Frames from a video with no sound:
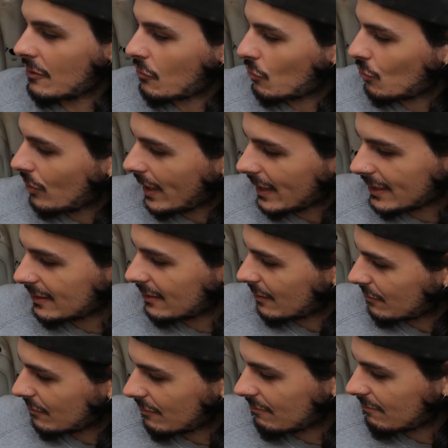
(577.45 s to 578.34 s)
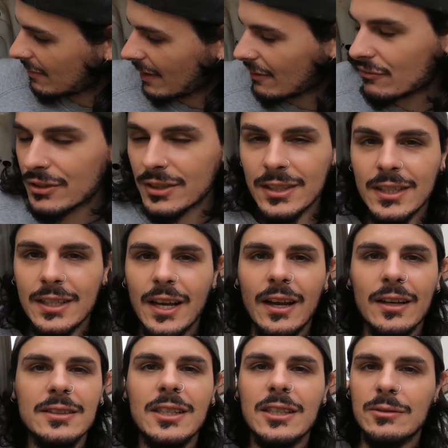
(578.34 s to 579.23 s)
The rest of everything
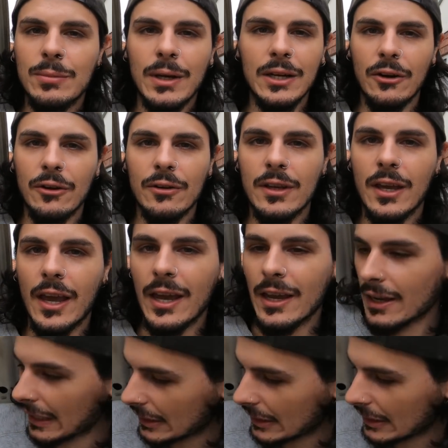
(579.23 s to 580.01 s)
else has been okay.